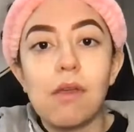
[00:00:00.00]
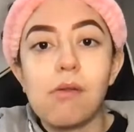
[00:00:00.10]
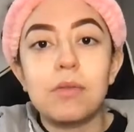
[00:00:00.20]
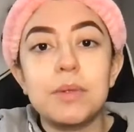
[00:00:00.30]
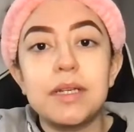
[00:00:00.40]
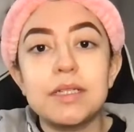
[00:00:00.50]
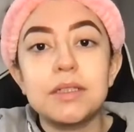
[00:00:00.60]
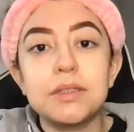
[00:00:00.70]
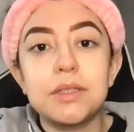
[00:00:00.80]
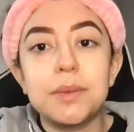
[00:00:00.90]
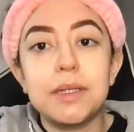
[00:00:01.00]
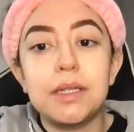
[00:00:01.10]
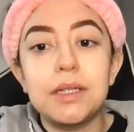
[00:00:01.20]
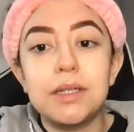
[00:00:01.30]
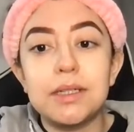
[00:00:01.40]
hope you guys are doing
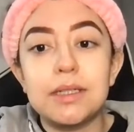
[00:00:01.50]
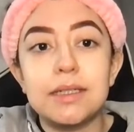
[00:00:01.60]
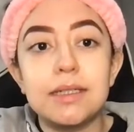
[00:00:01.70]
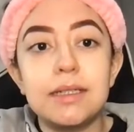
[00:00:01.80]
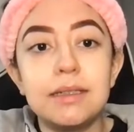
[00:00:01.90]
good.